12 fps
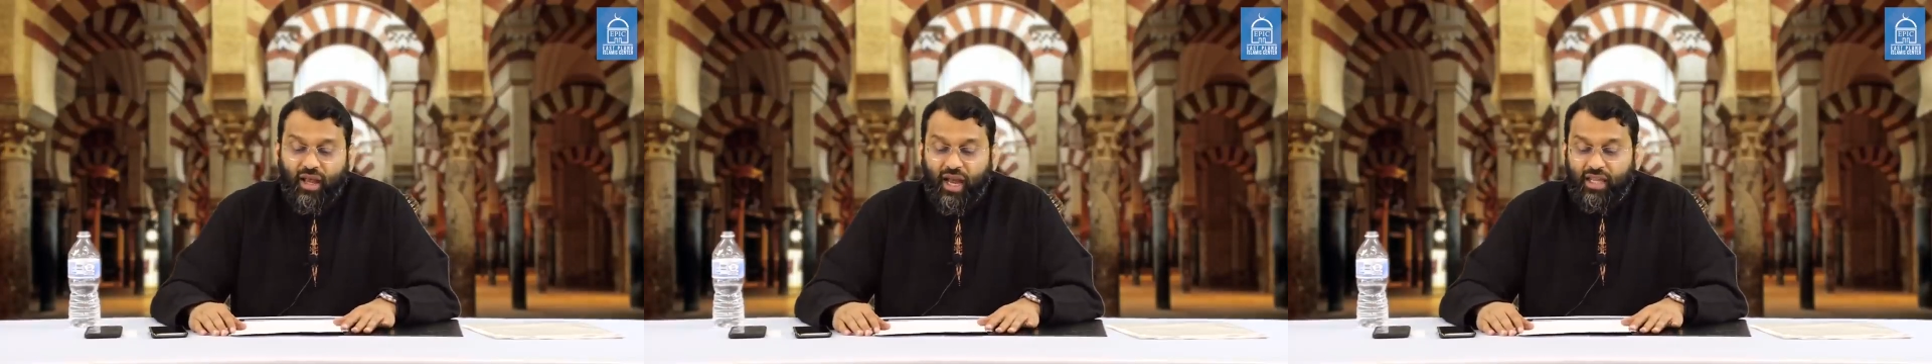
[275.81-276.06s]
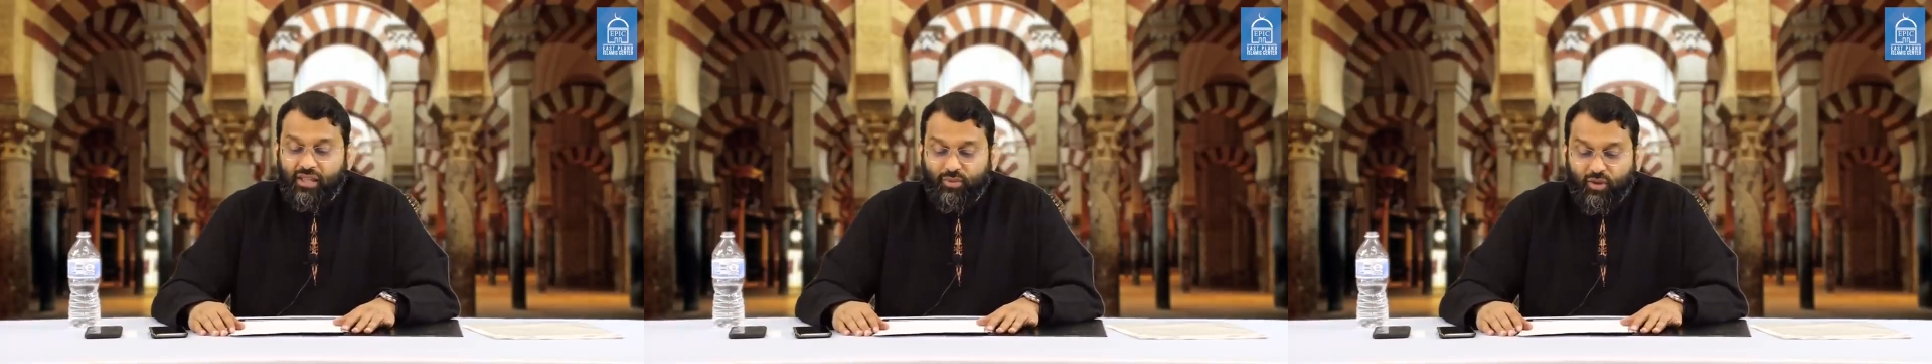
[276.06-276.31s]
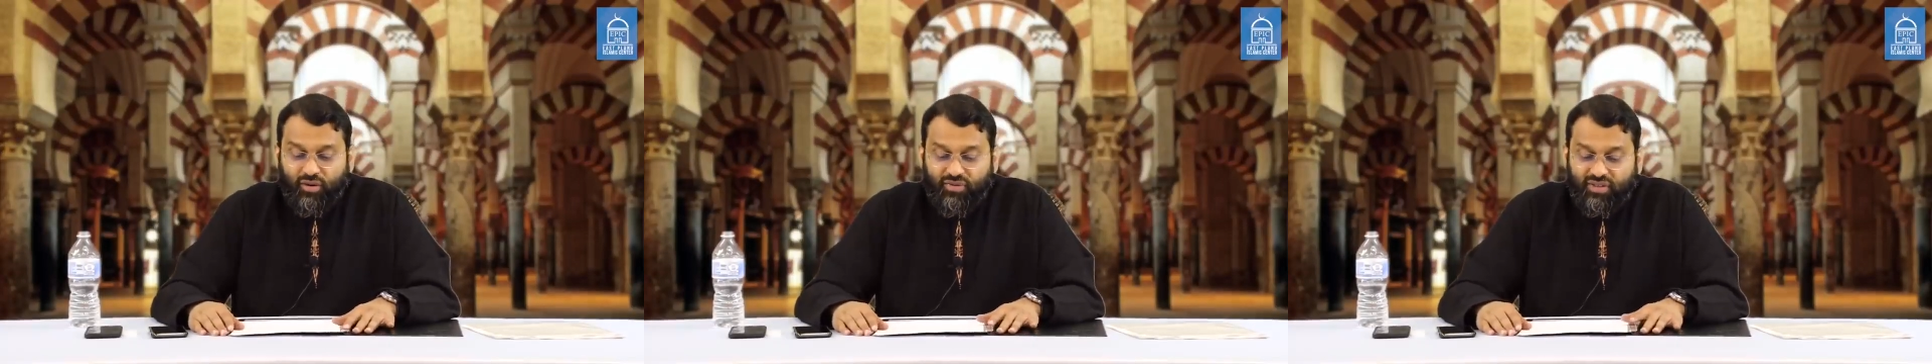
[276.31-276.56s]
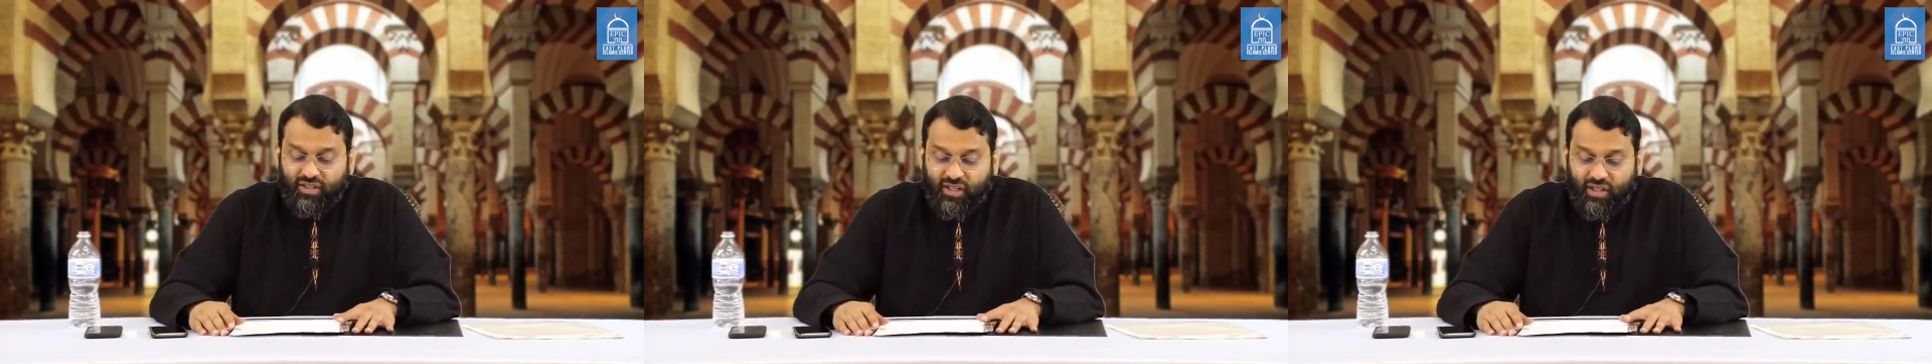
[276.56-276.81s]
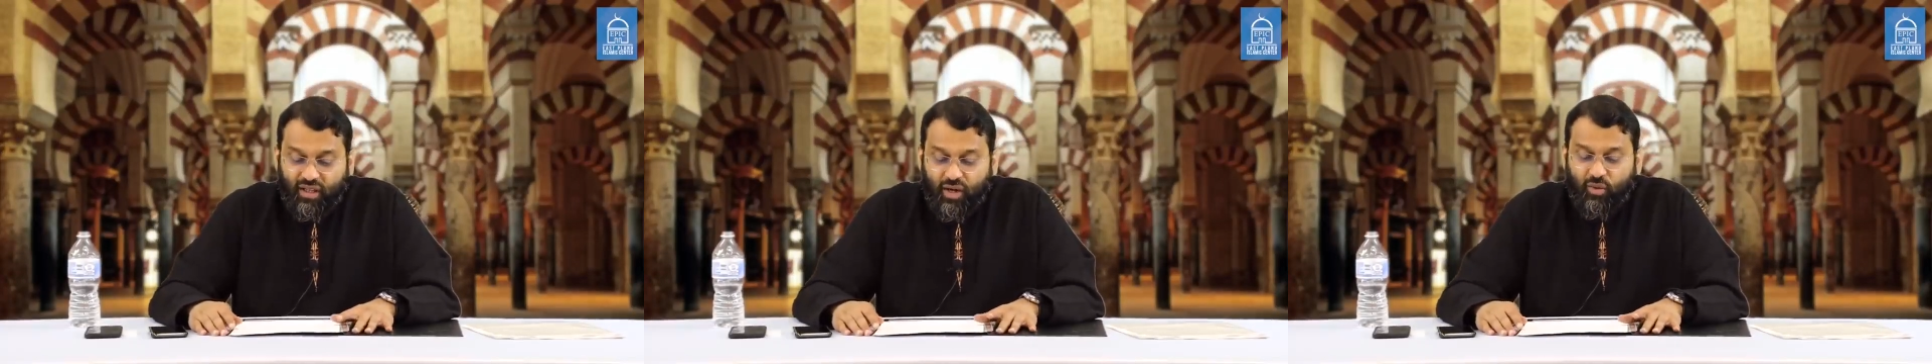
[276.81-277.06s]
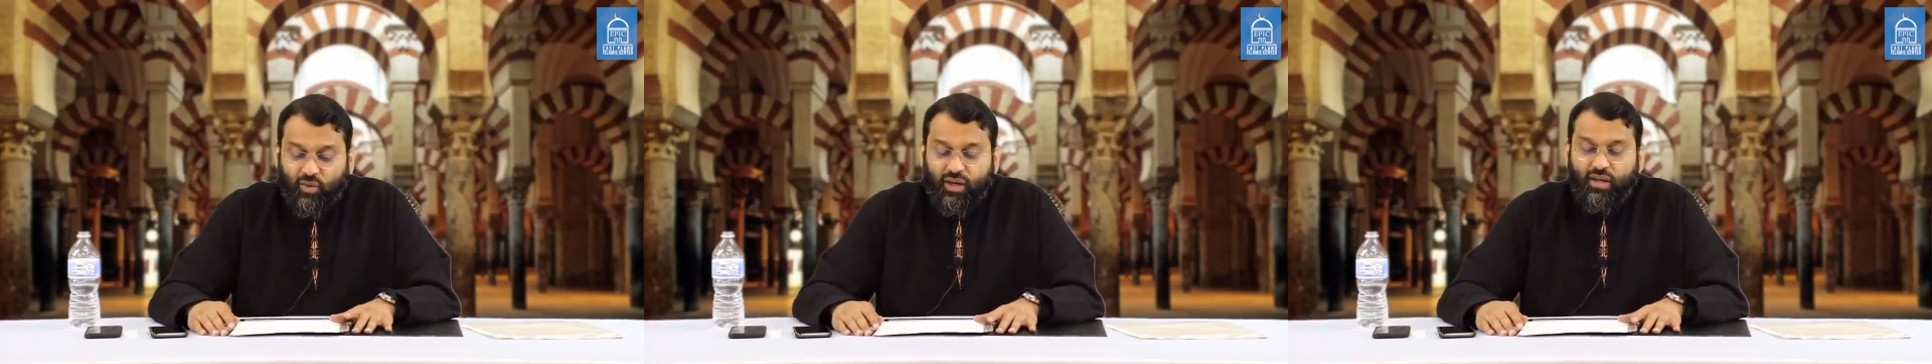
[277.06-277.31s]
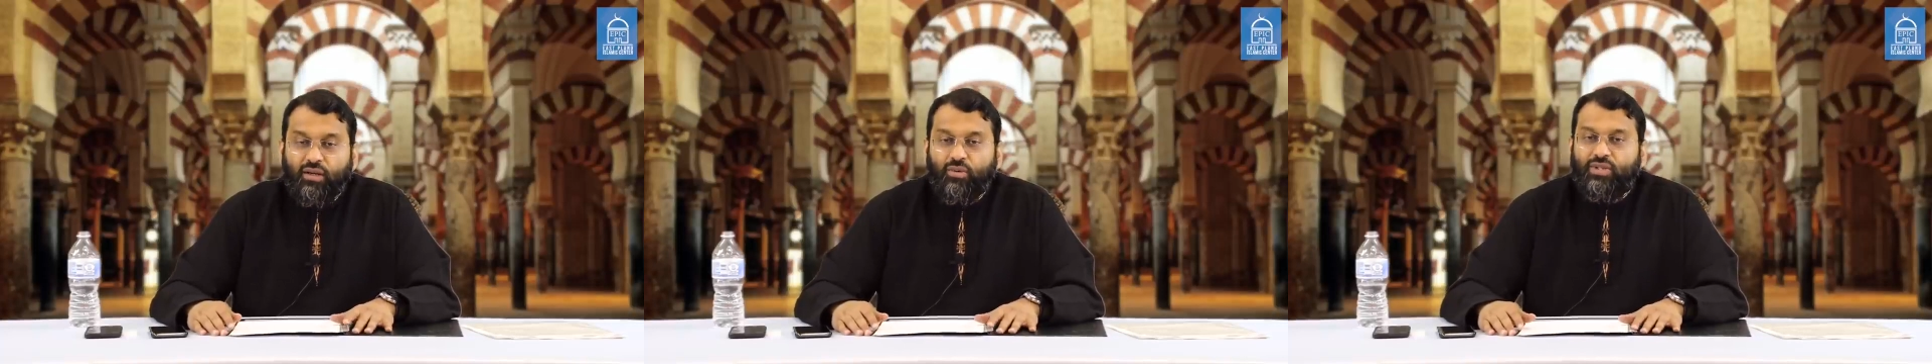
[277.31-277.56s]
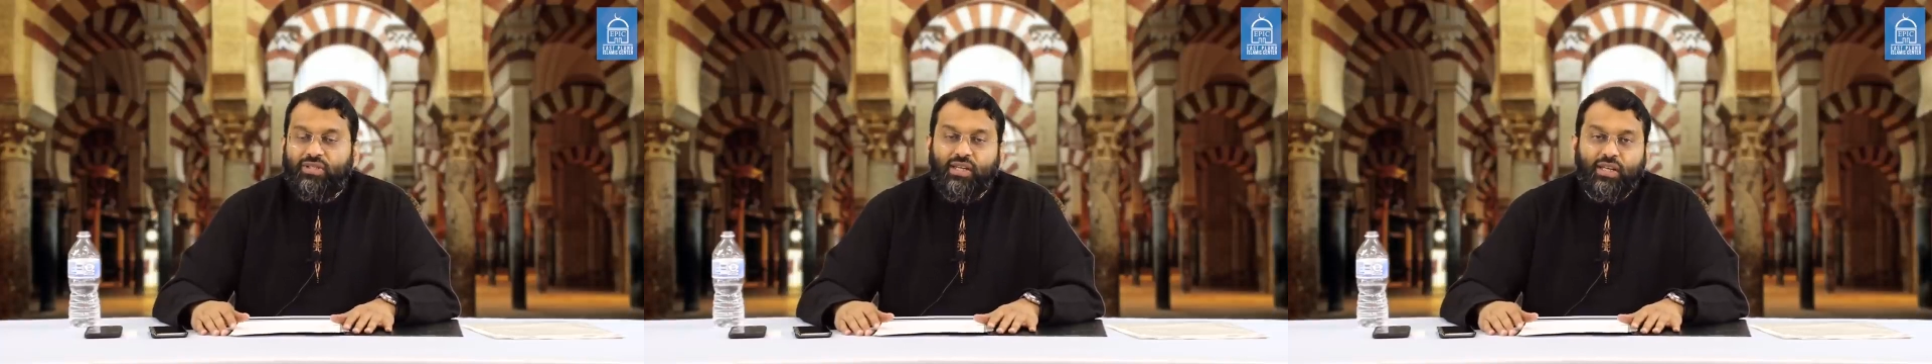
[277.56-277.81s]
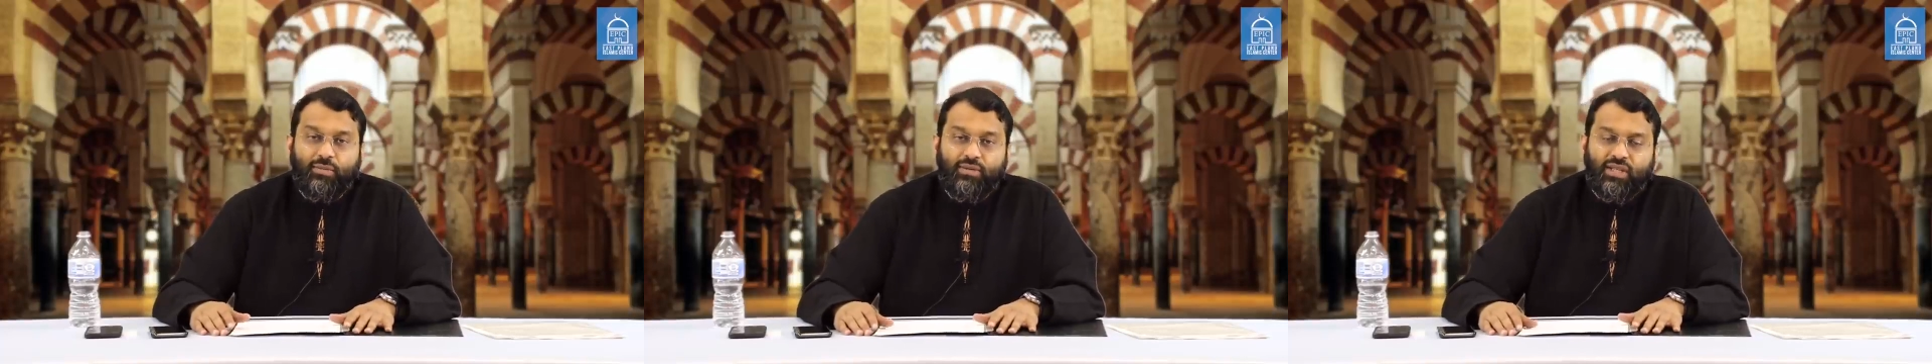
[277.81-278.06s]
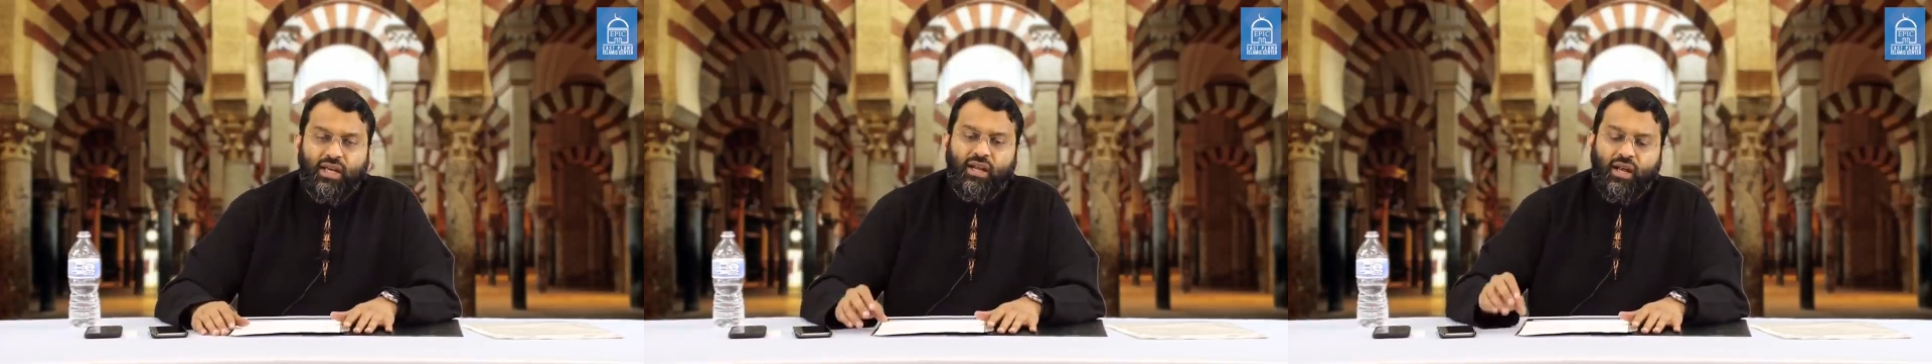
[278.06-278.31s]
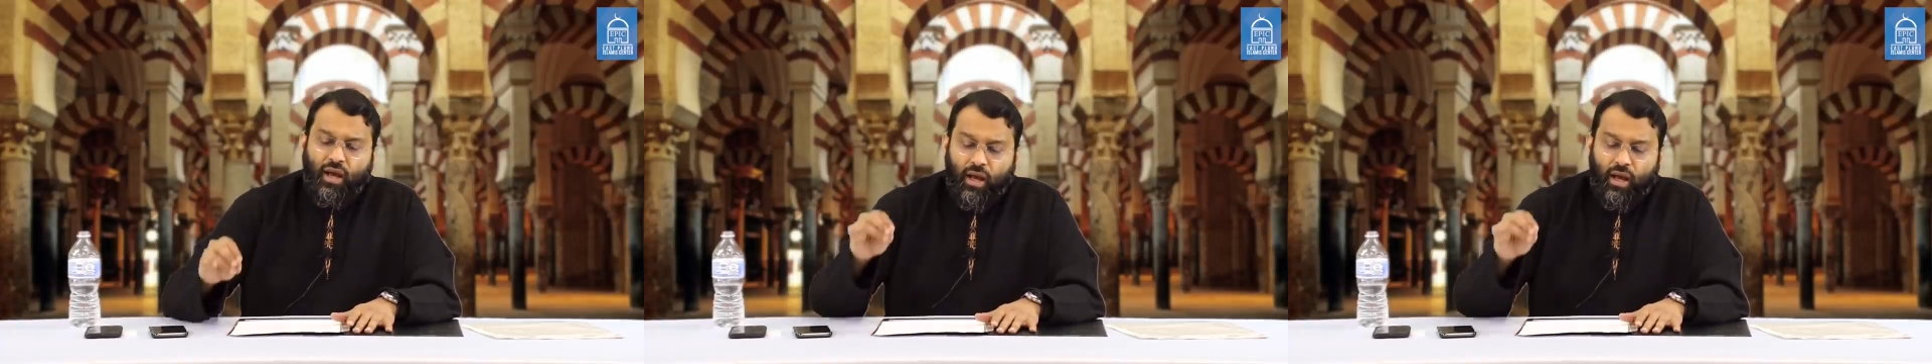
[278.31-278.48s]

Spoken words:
And the Prophet sallallahu alaihi wasallam said,